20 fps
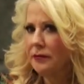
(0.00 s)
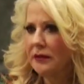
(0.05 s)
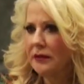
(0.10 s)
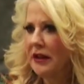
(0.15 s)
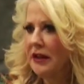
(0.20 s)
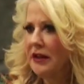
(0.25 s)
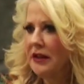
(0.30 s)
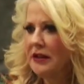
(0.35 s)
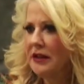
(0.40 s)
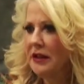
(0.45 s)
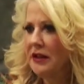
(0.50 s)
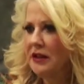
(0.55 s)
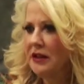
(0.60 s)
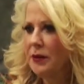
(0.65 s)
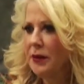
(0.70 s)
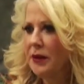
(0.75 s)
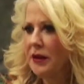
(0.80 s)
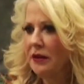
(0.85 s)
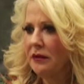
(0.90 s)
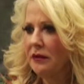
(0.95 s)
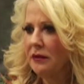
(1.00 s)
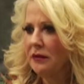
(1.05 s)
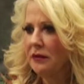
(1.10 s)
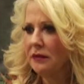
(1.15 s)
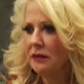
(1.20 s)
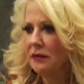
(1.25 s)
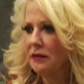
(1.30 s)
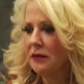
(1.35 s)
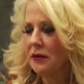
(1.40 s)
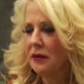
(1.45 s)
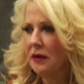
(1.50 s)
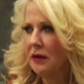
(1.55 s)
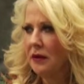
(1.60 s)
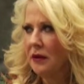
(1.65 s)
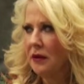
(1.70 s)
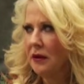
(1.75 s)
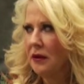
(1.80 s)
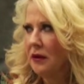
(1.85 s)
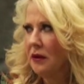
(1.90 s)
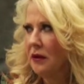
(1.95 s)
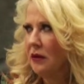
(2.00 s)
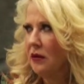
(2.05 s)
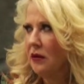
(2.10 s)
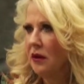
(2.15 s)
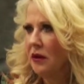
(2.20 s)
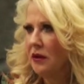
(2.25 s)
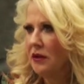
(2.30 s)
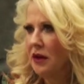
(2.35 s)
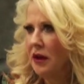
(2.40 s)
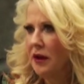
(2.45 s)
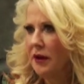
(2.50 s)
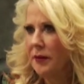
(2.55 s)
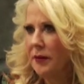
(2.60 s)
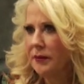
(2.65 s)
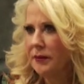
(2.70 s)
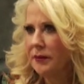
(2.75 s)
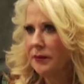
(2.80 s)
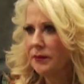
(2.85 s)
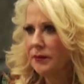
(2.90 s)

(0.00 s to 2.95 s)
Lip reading: like I said, it's been a long time.